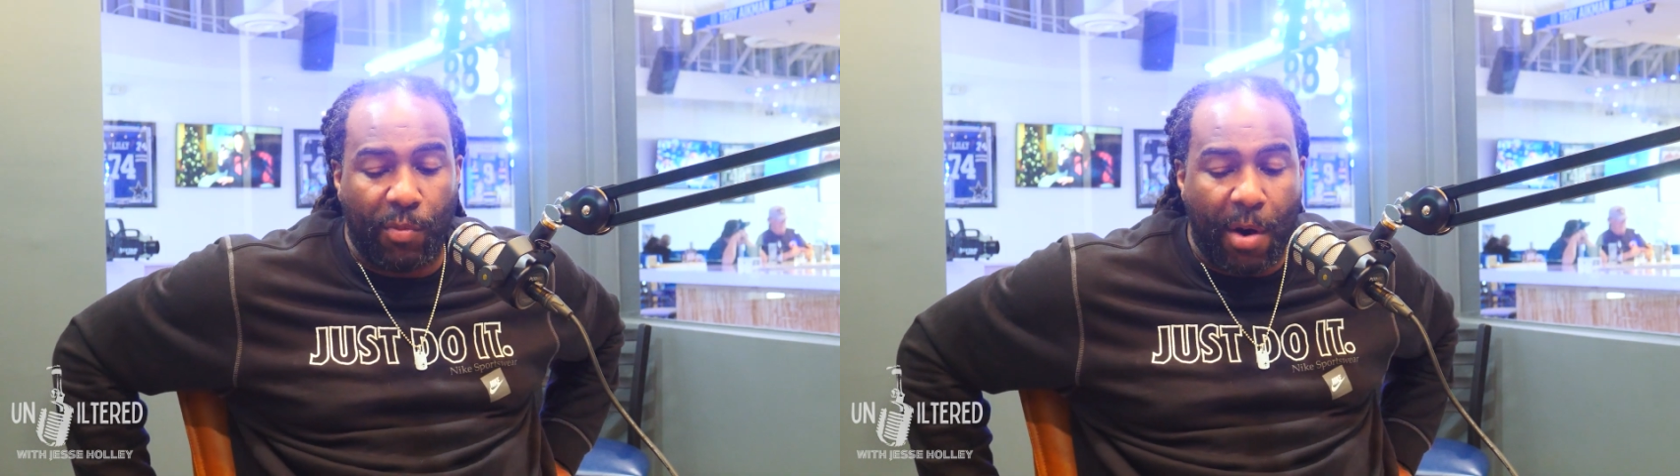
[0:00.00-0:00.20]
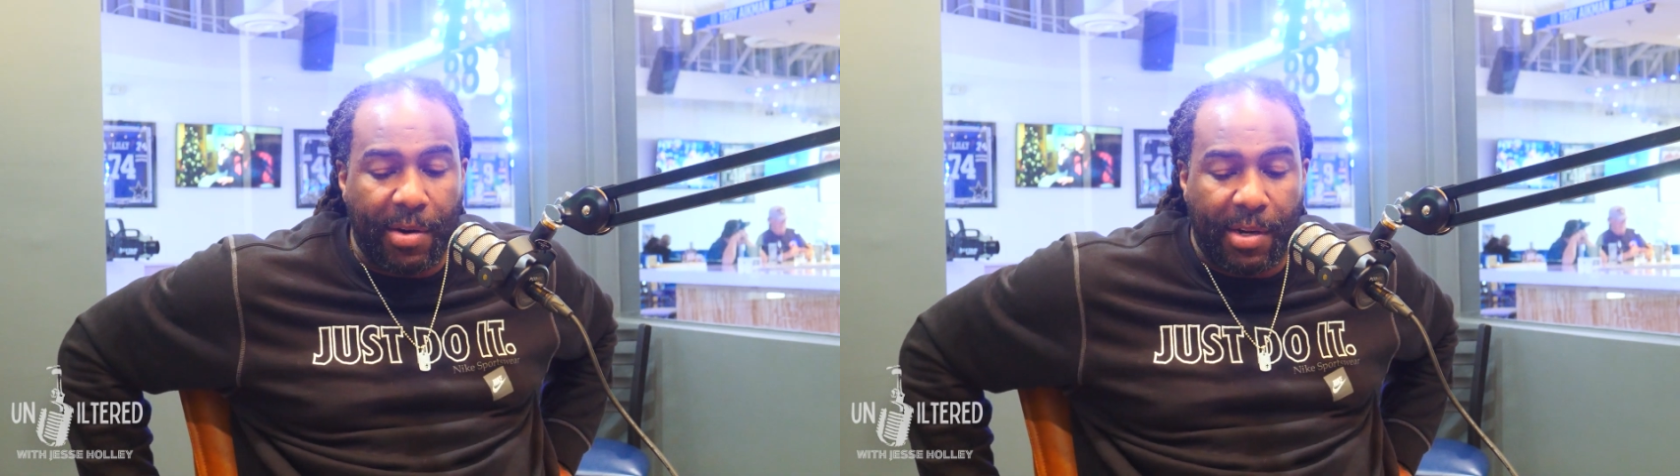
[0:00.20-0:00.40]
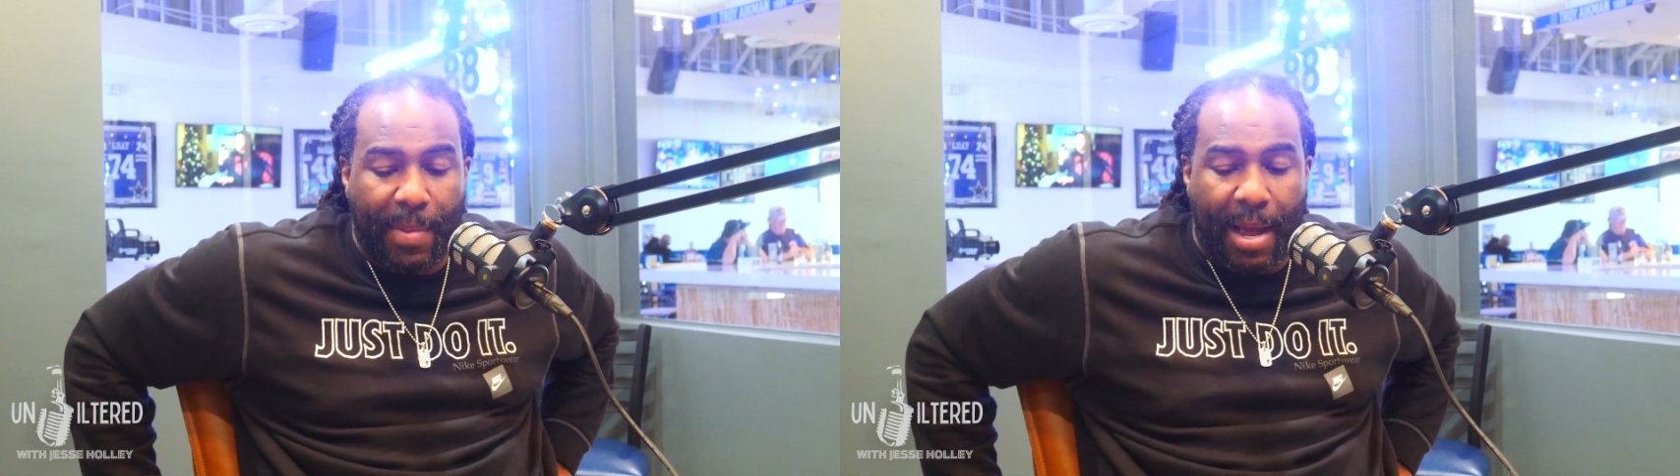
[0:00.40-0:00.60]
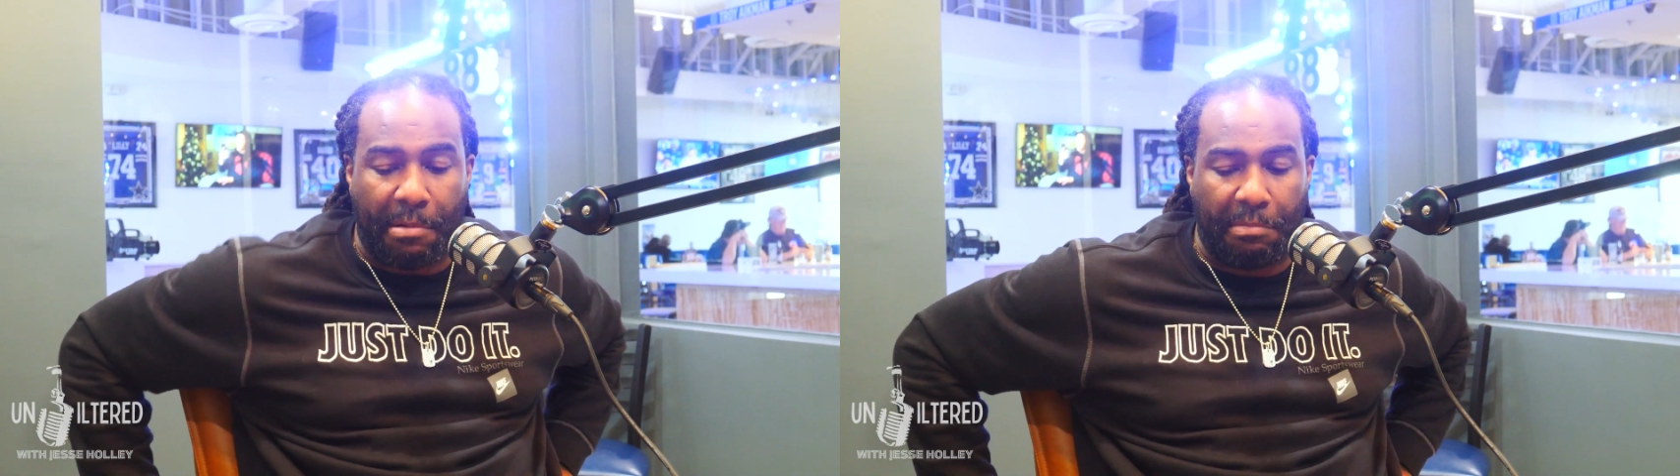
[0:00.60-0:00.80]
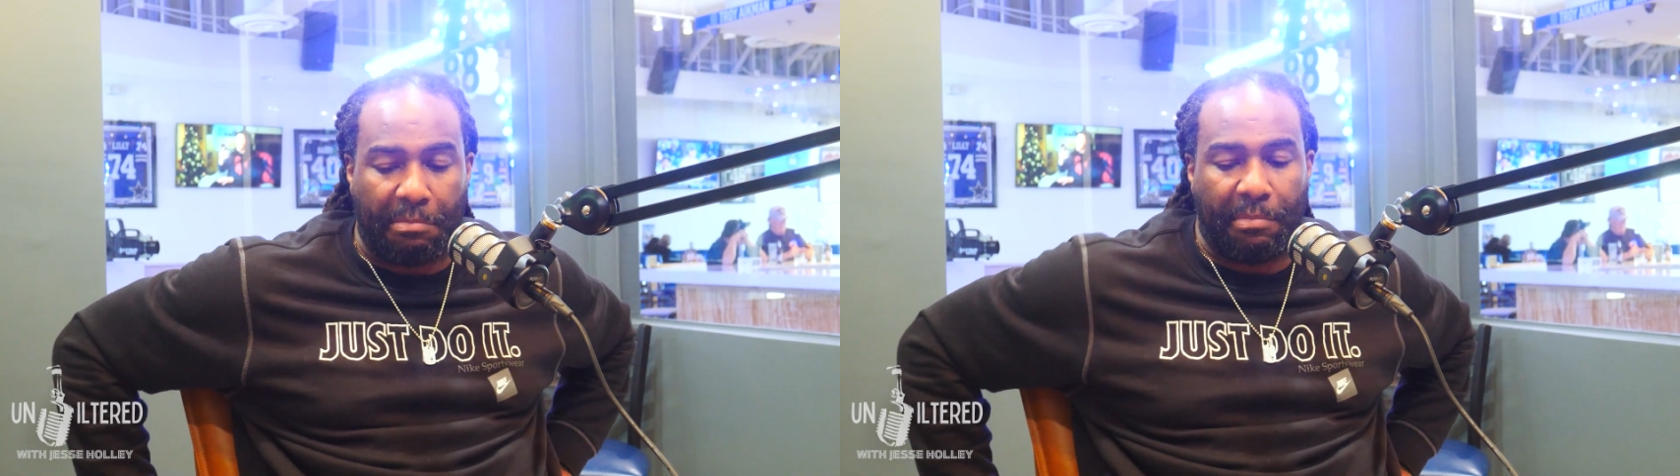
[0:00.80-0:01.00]
worried
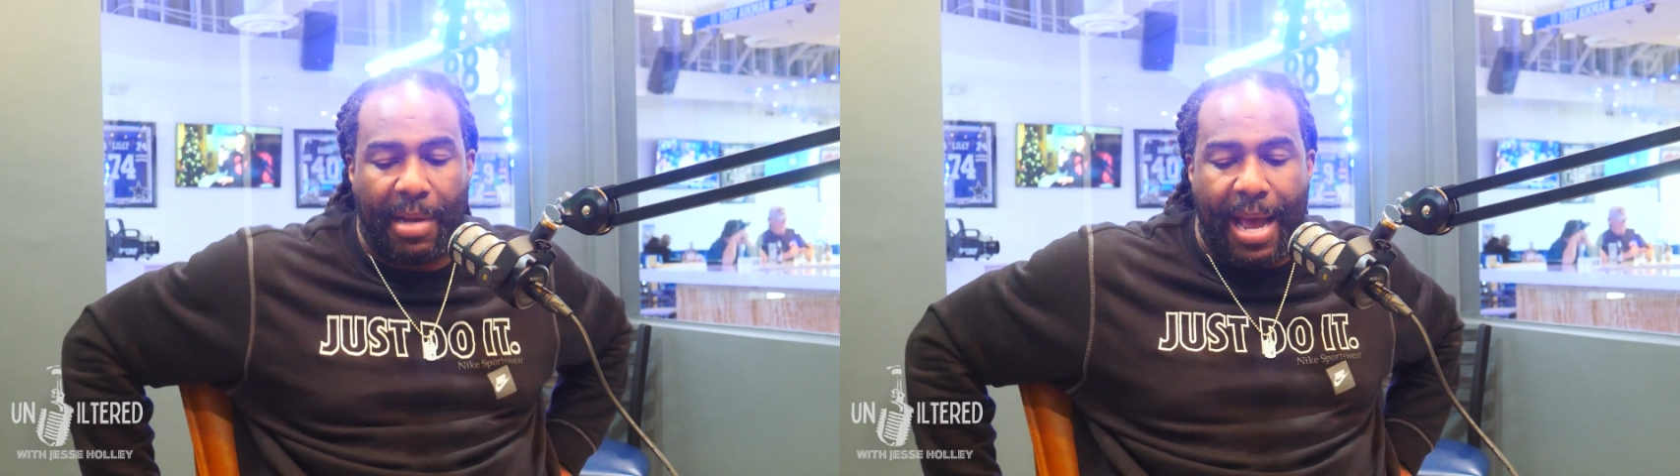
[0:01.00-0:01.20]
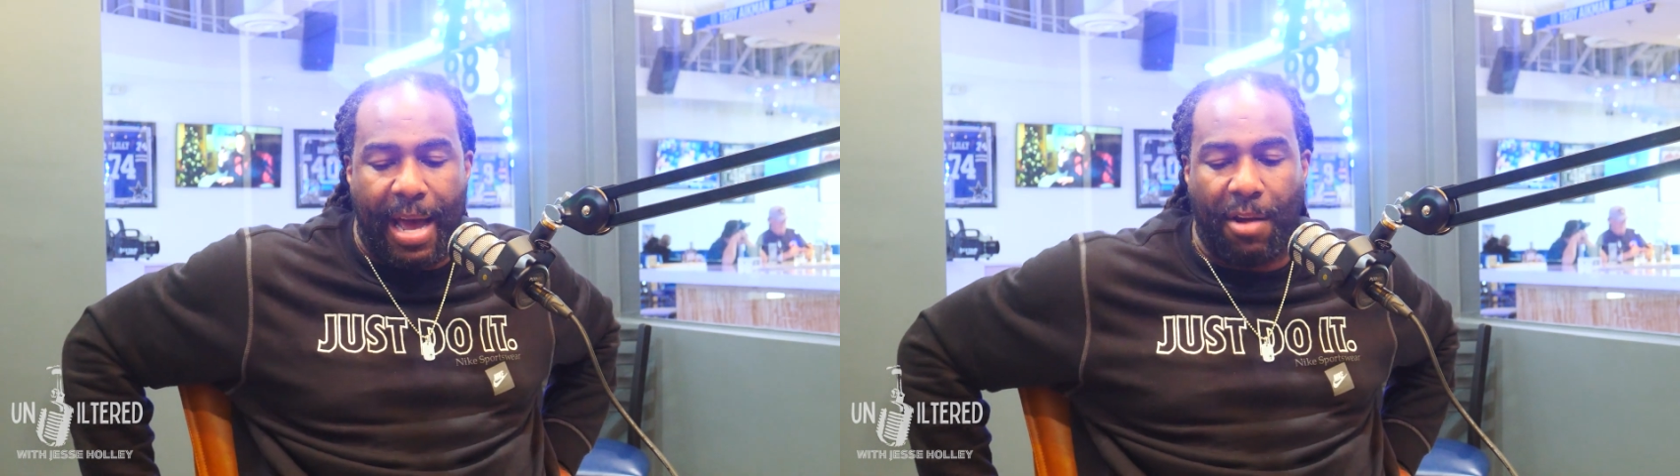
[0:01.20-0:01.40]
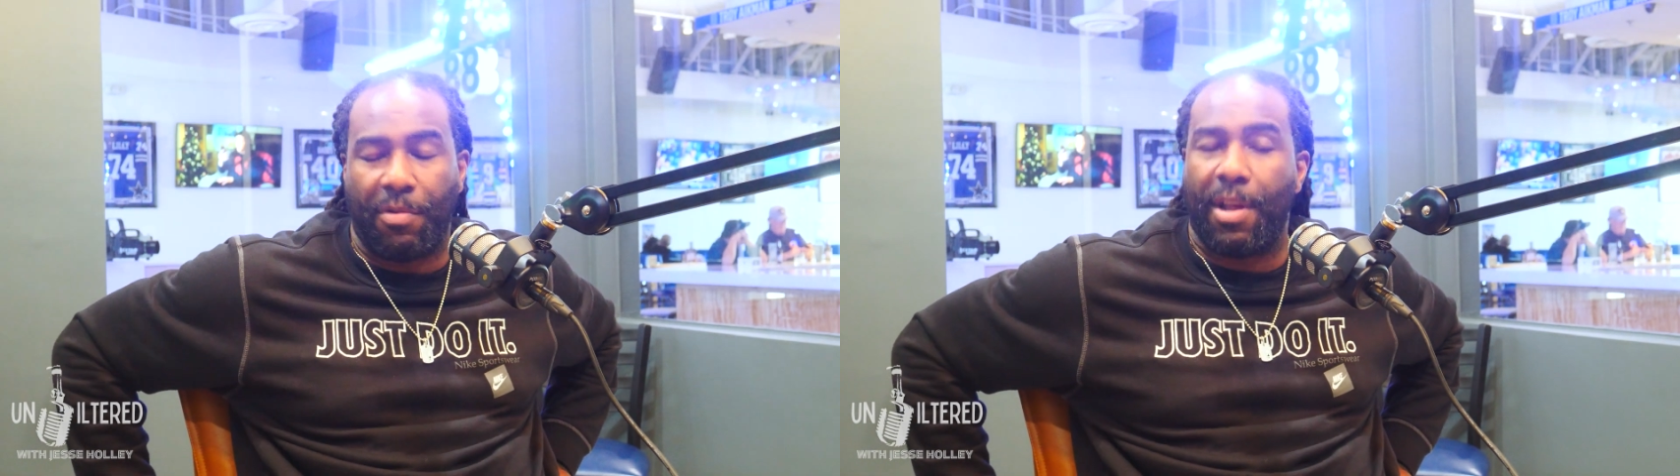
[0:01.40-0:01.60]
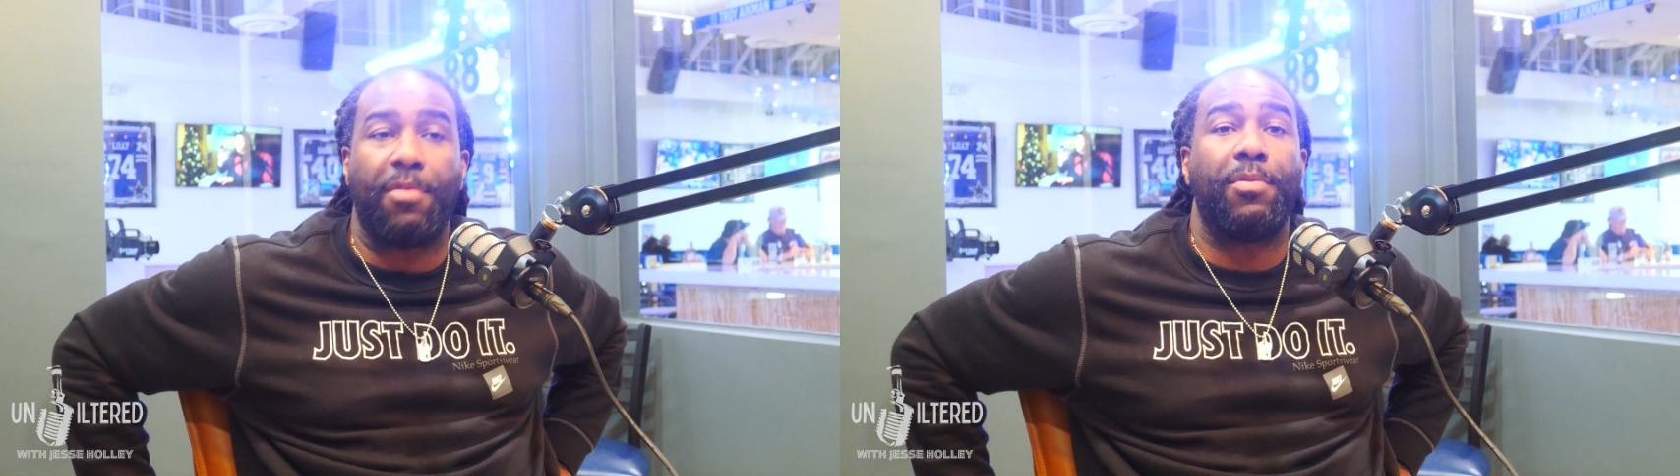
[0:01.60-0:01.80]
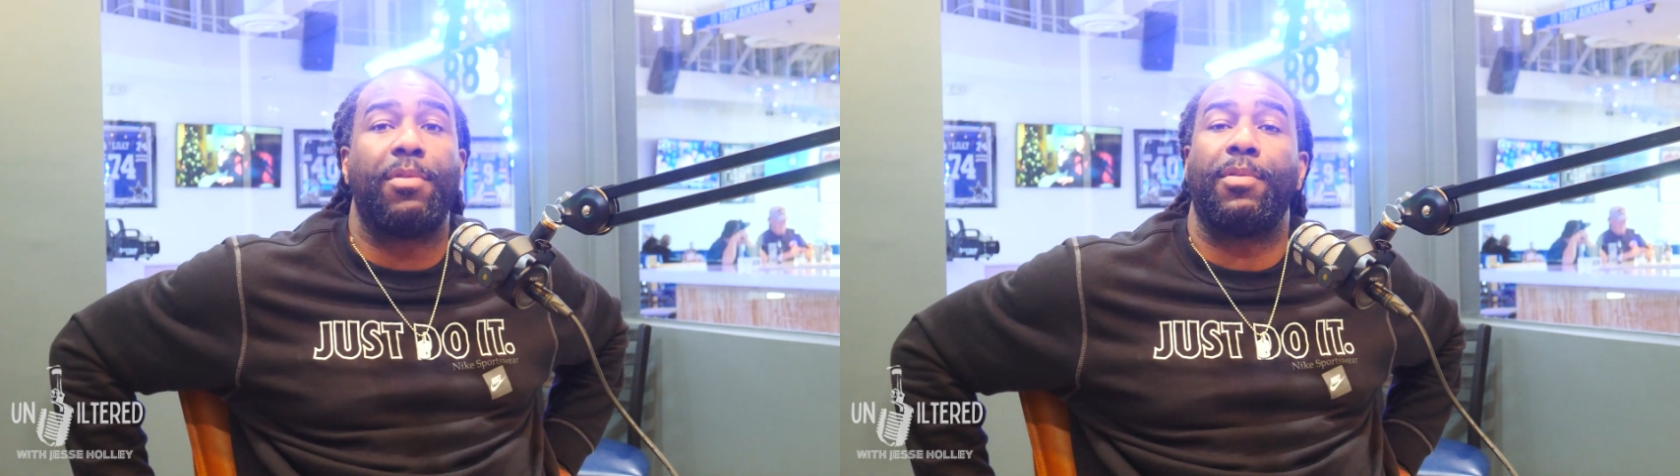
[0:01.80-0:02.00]
about? I don't
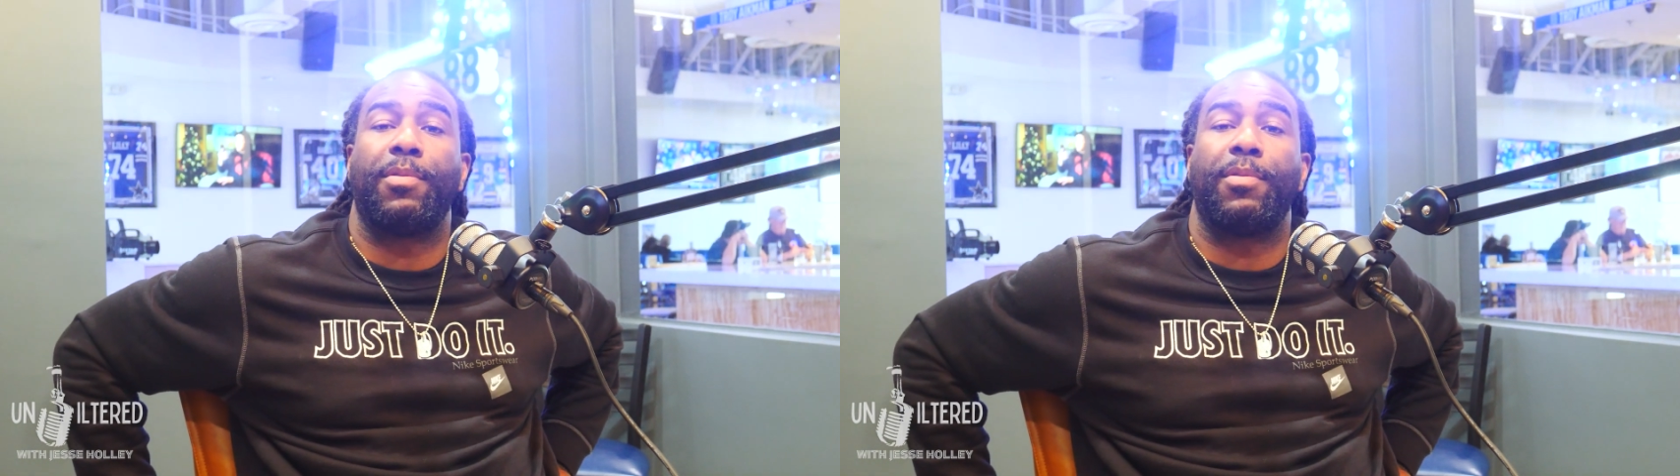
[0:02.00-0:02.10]
know.